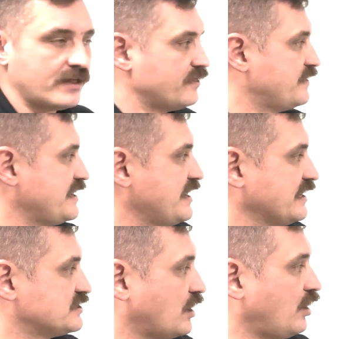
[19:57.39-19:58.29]
the
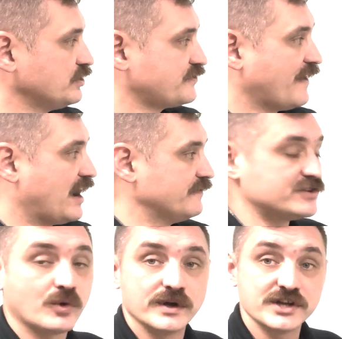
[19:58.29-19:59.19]
exhaust valve is
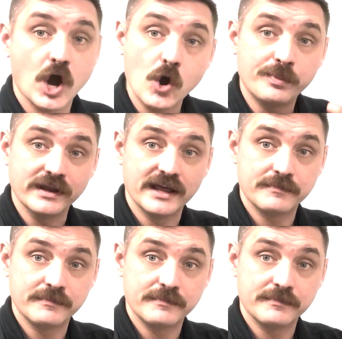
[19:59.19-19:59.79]
going to open at